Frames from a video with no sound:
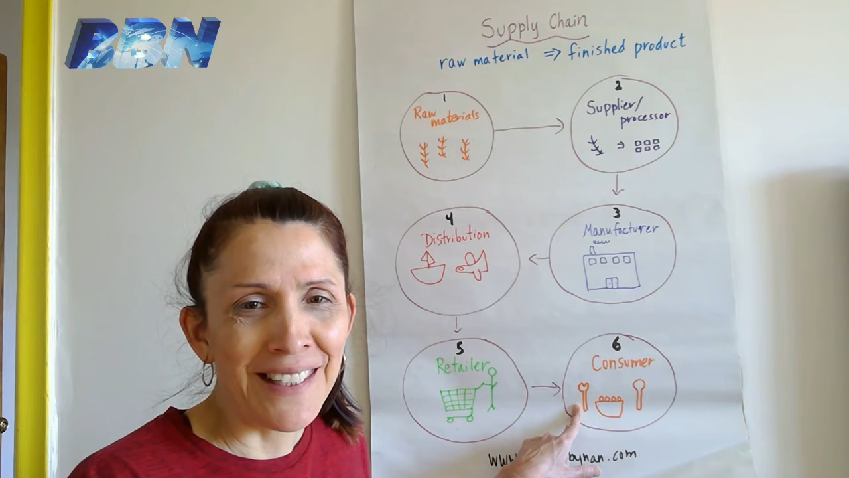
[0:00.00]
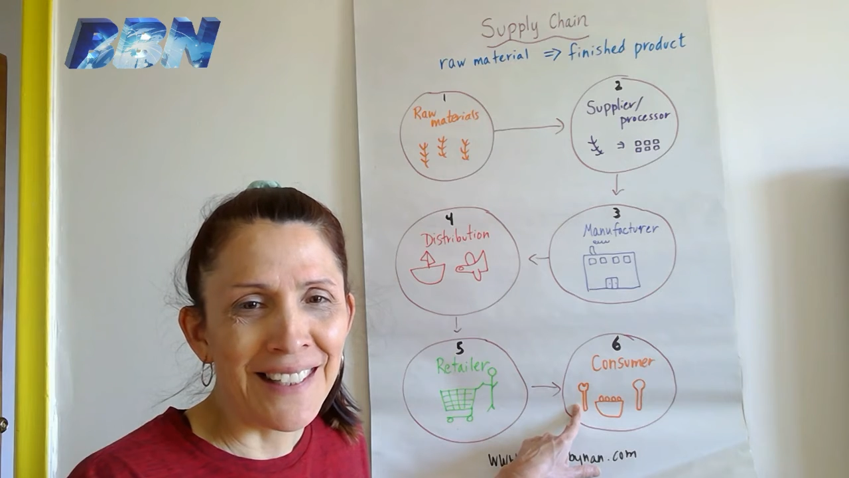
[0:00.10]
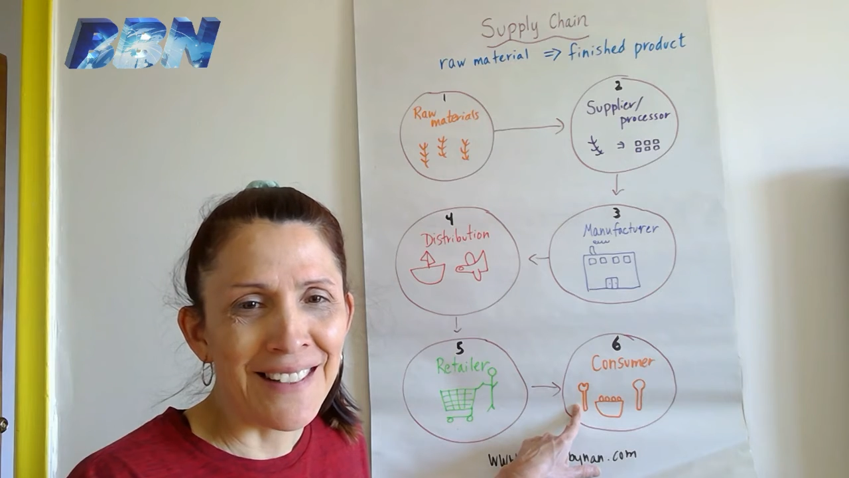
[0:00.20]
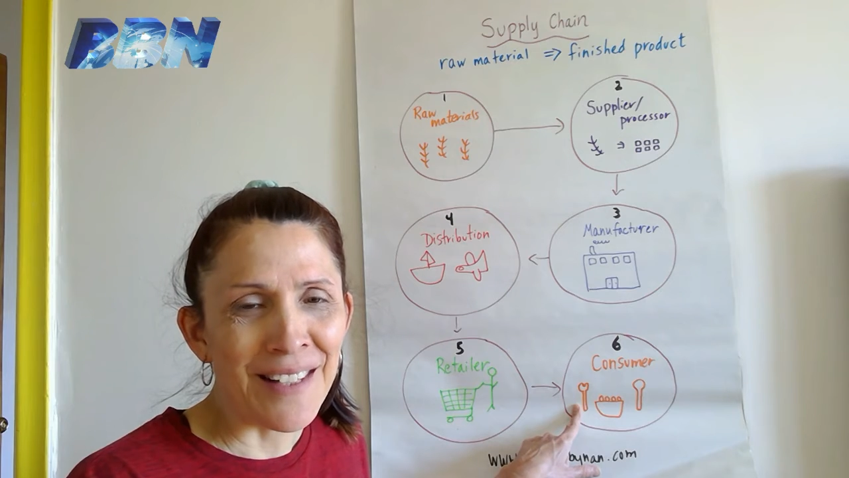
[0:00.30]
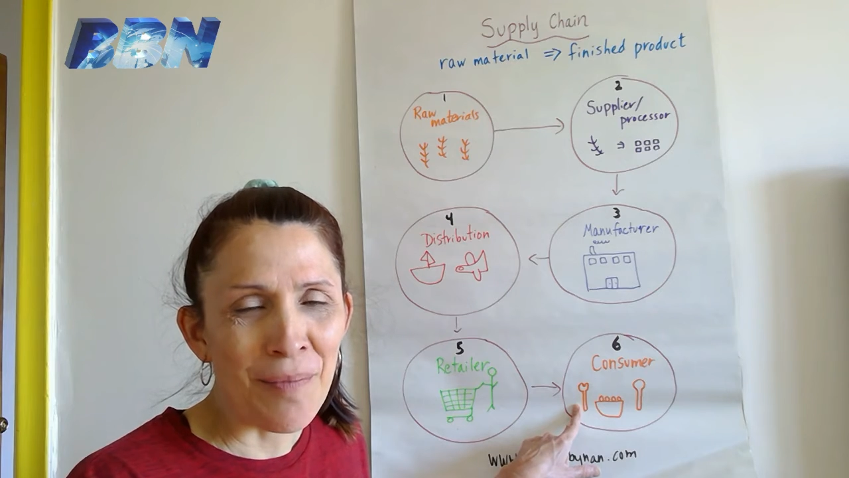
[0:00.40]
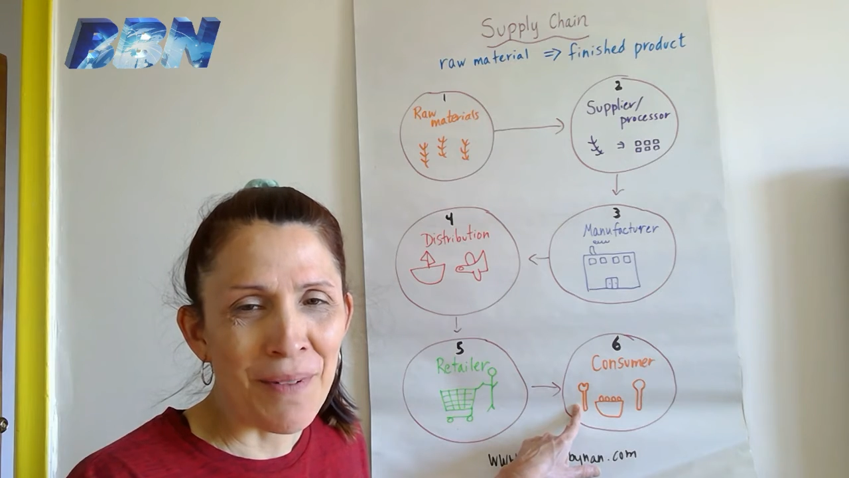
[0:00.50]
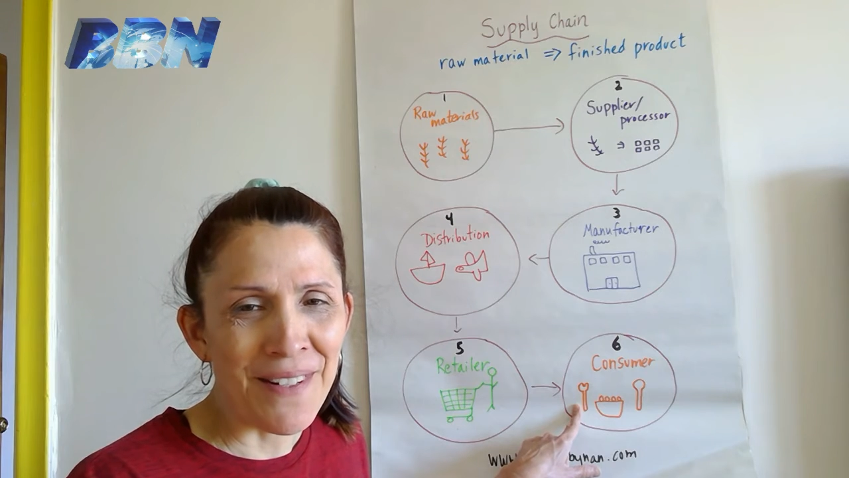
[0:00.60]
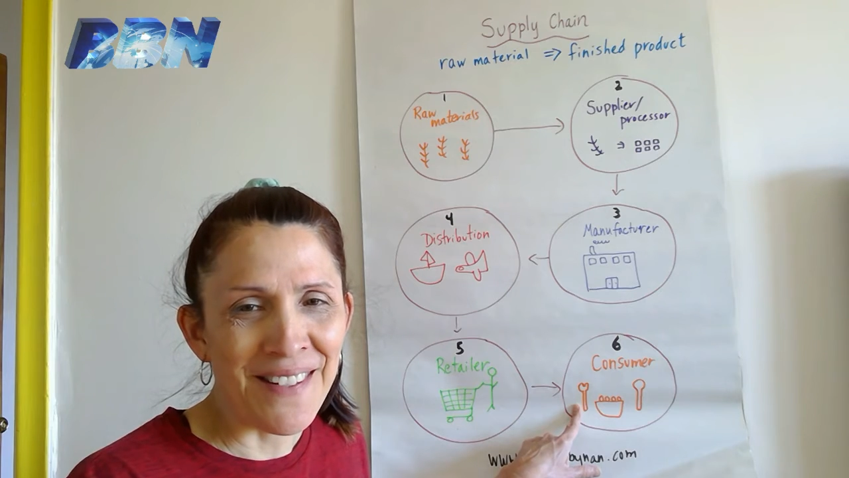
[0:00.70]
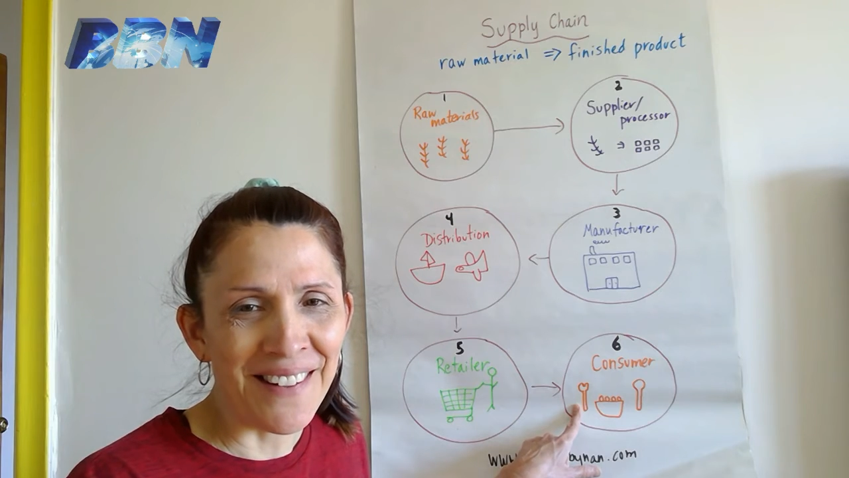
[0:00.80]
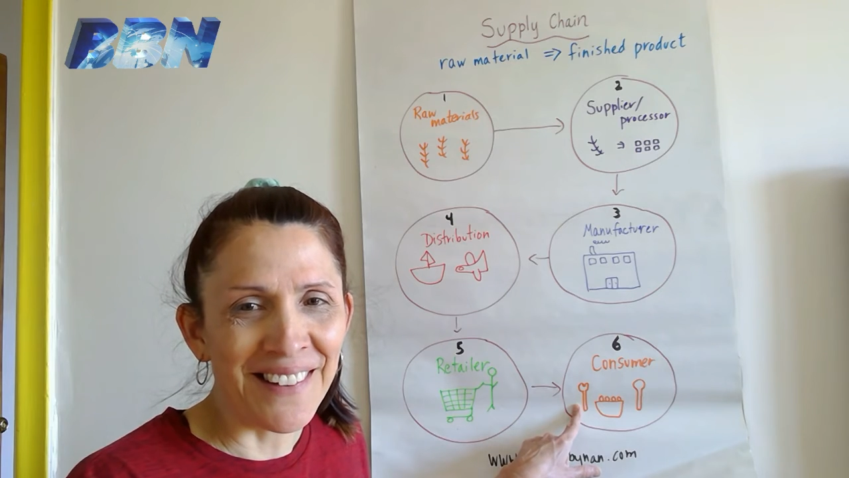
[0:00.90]
eats up
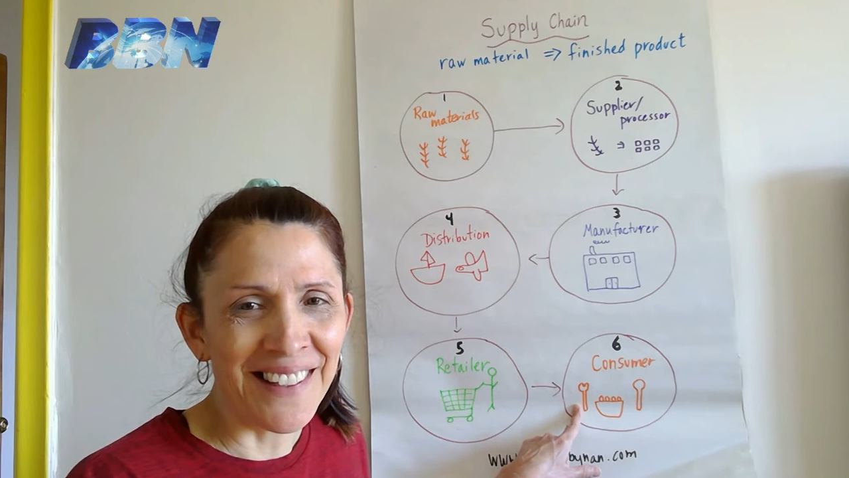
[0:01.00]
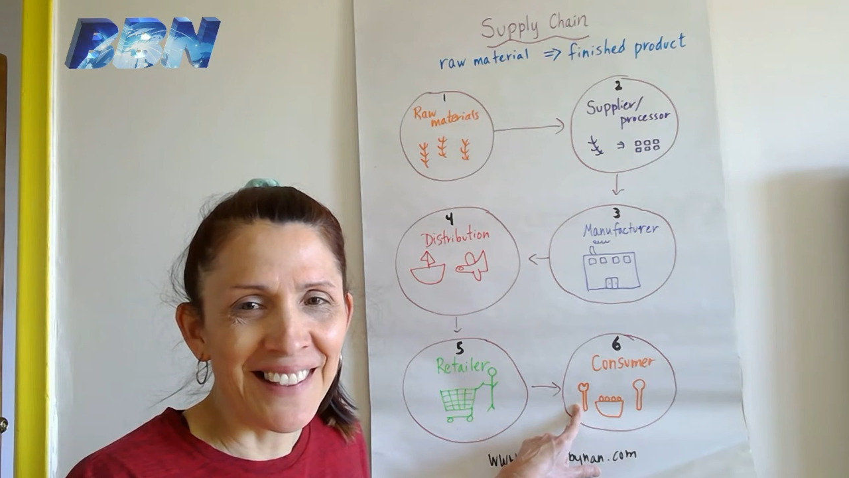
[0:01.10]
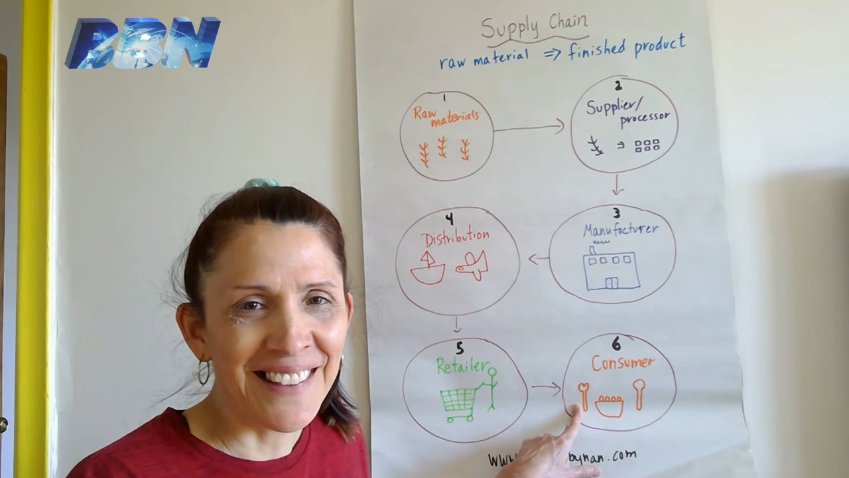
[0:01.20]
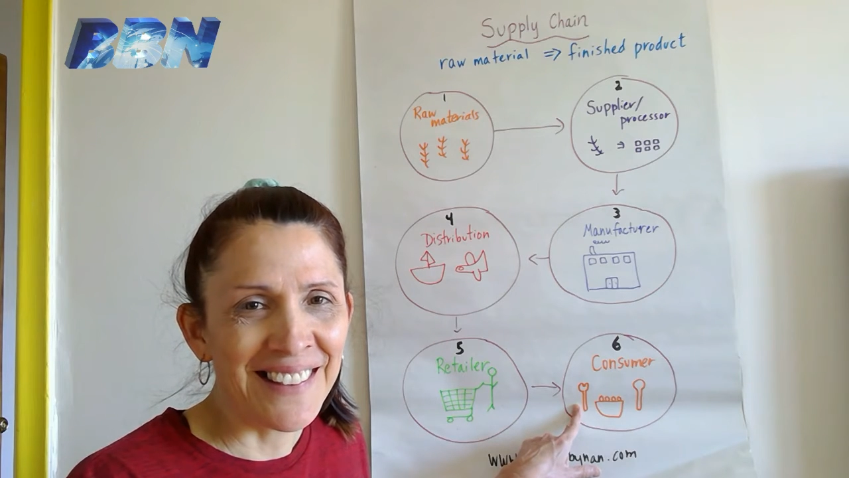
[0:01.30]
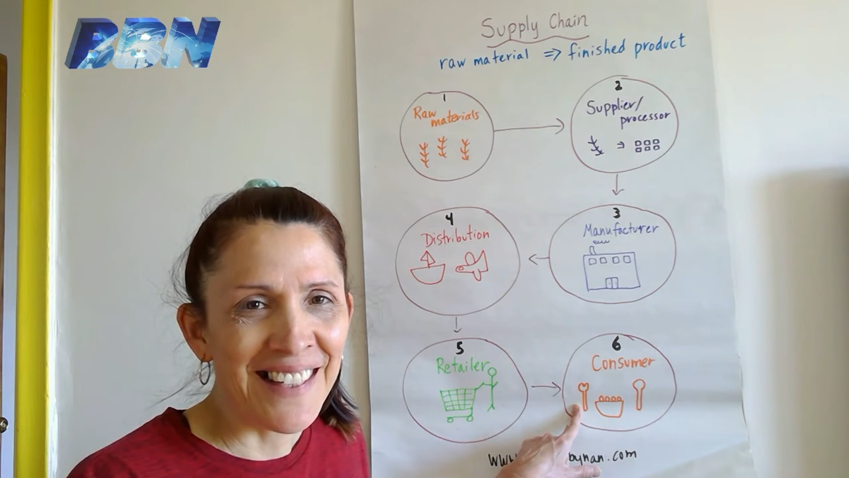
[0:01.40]
his cereal.